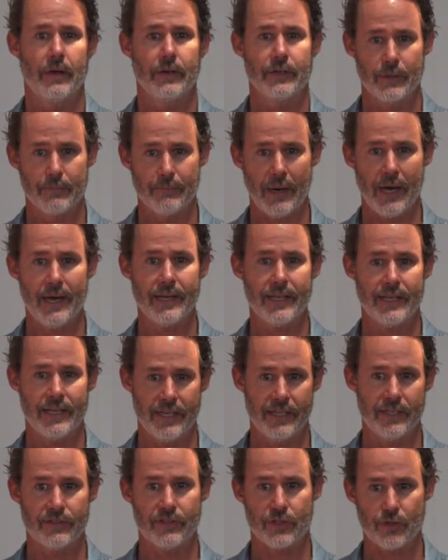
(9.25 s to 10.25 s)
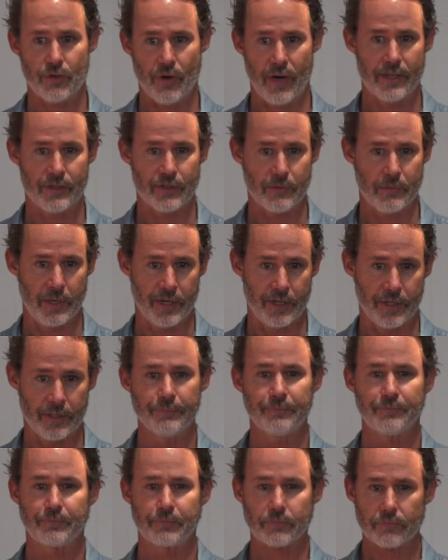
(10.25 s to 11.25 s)
Your body is a transmitter.
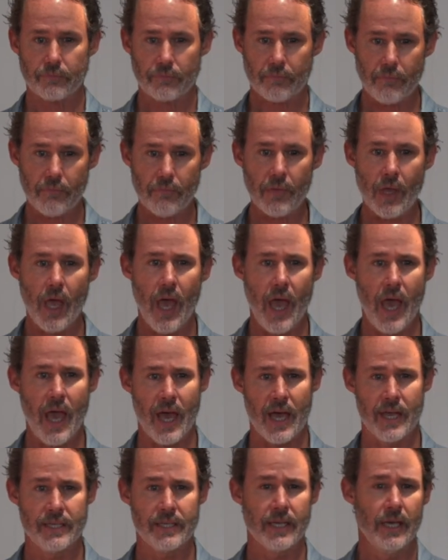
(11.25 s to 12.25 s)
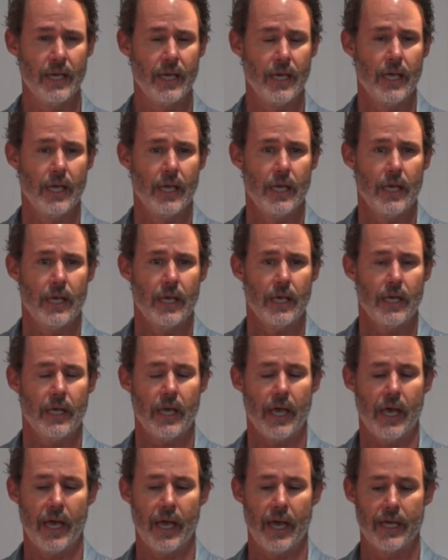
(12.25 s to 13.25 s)
And,
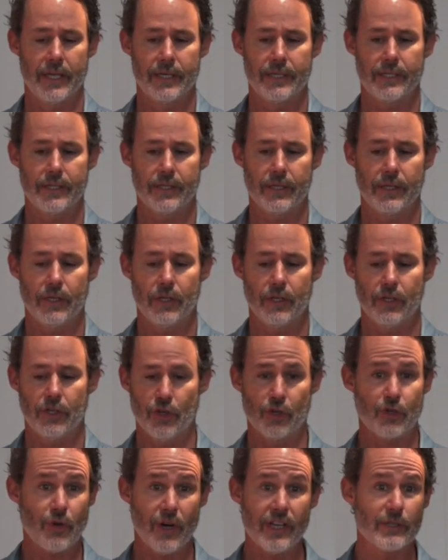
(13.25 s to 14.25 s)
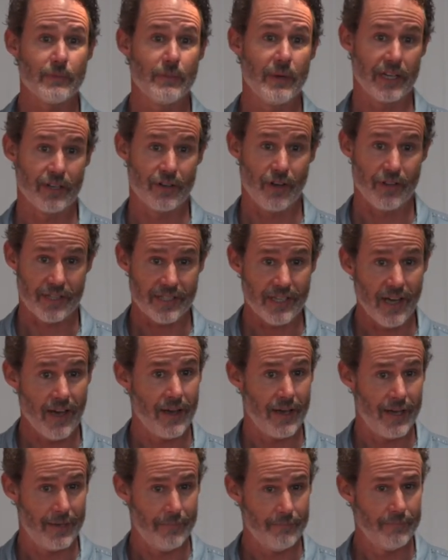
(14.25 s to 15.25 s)
and you're transmitting all the
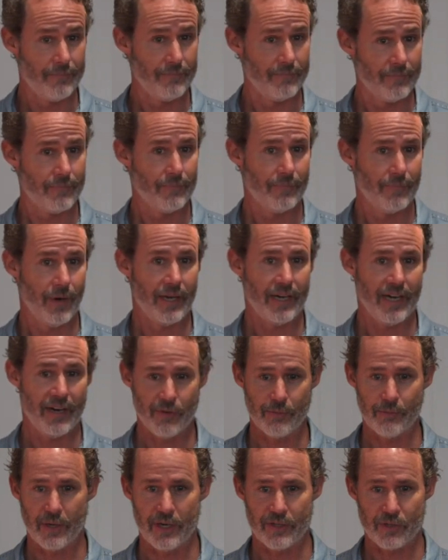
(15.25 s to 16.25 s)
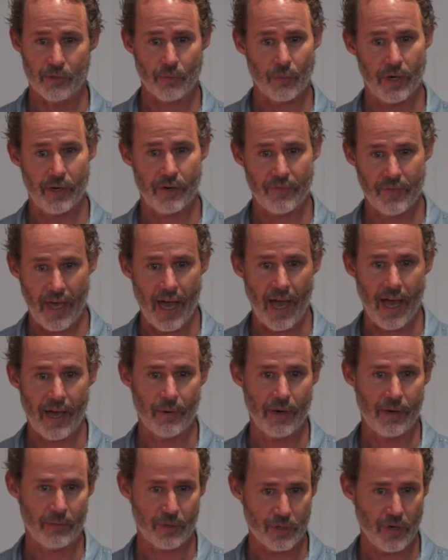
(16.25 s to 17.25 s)
time, right? Everybody's aware of that,
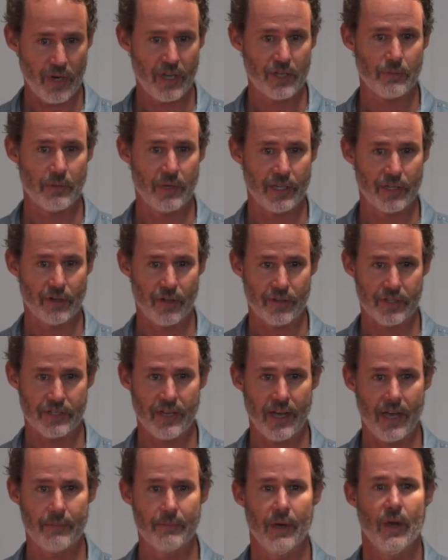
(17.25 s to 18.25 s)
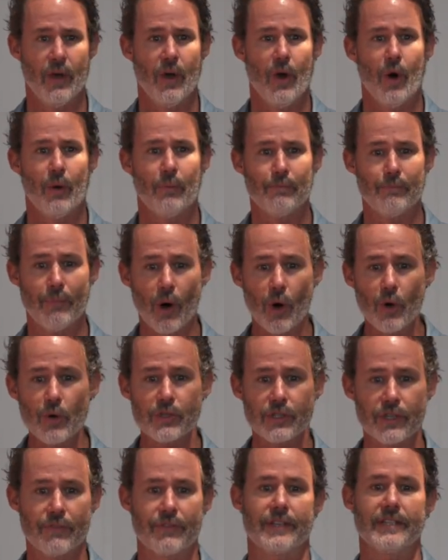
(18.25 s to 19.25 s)
right? We're transmitting all the time.
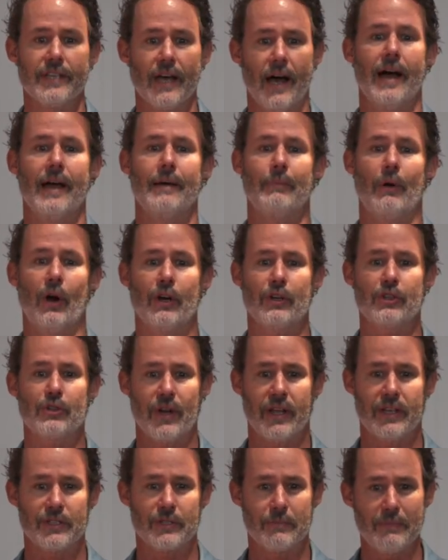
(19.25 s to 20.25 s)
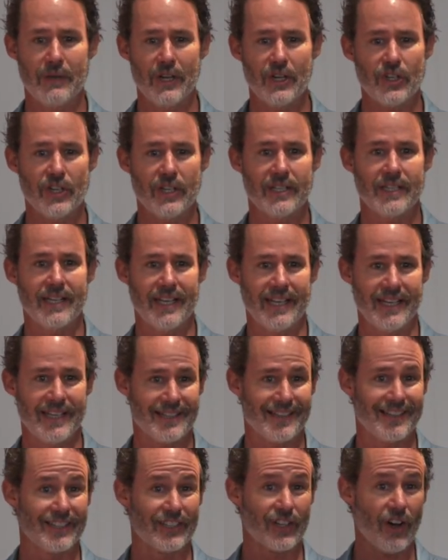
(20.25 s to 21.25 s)
Most of the time, our transmission
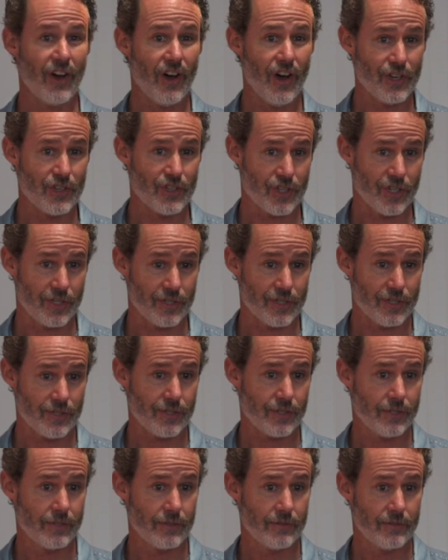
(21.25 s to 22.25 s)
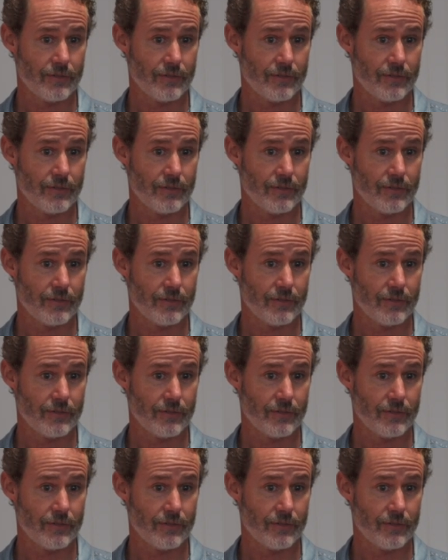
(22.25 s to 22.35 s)
is unconscious.